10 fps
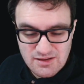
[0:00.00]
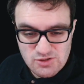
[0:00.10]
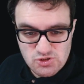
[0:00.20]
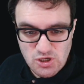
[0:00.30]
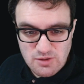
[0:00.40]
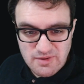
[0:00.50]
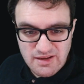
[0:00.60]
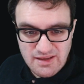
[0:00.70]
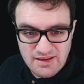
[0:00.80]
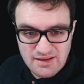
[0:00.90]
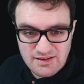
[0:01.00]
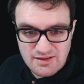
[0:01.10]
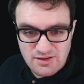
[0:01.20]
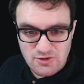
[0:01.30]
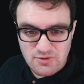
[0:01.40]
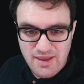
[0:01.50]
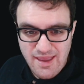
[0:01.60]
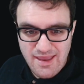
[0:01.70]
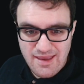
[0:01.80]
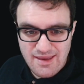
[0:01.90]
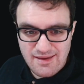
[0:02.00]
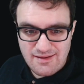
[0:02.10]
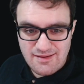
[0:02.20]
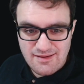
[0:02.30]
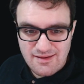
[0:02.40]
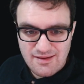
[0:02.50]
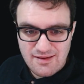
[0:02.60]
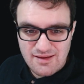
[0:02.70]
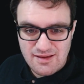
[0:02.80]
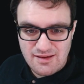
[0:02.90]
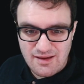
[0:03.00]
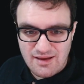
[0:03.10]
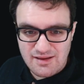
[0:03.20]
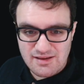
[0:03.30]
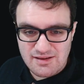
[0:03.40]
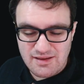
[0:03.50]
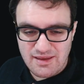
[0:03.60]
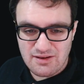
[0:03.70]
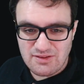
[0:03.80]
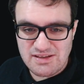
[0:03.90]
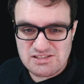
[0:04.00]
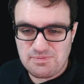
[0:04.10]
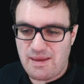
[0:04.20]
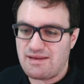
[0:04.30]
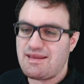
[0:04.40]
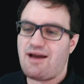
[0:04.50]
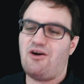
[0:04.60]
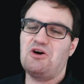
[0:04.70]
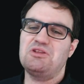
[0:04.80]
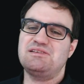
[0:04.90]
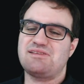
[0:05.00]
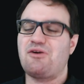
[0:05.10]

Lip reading: Germany, UK, Italy, Spain. Yeah, all these.